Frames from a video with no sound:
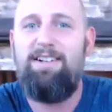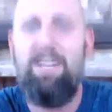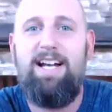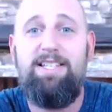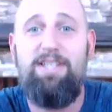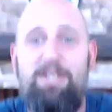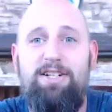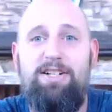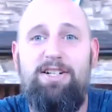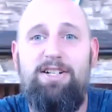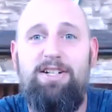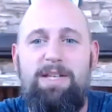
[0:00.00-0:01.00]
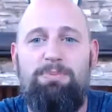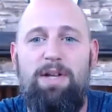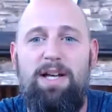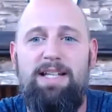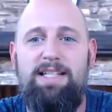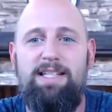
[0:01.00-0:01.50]
kinds of goodness. I mean,
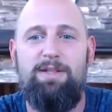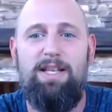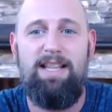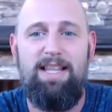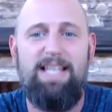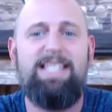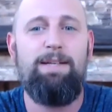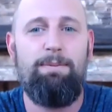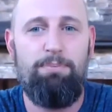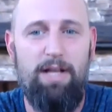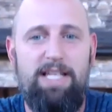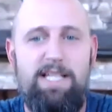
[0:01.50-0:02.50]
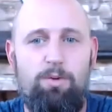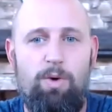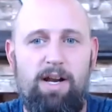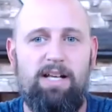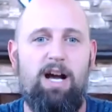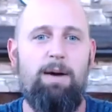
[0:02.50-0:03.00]
this is a place you
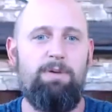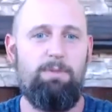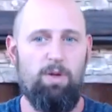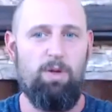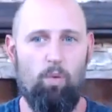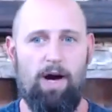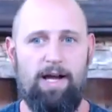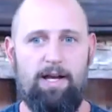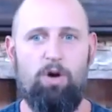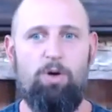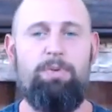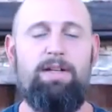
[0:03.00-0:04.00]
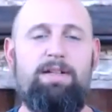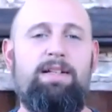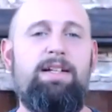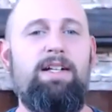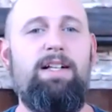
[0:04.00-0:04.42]
want to come to be wide open